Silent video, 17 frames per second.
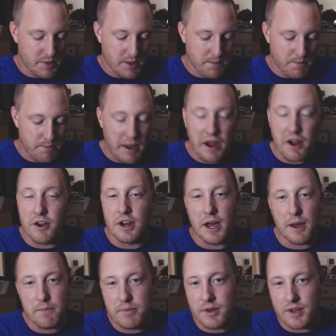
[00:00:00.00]
paired
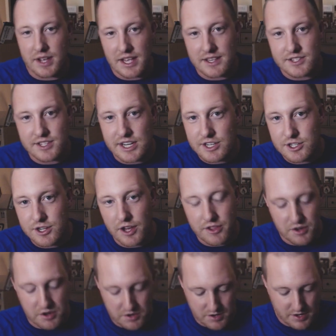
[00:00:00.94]
up against each
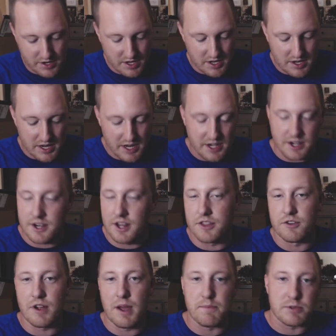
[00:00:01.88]
other in
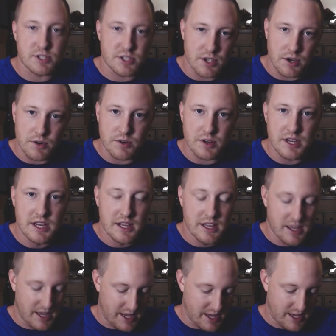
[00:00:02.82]
another episode.
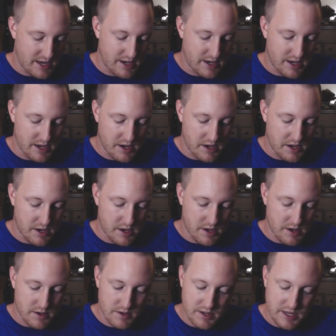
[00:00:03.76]
And
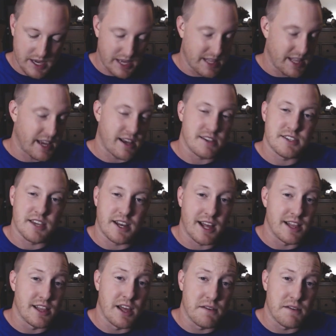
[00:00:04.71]
yeah, like I said, I love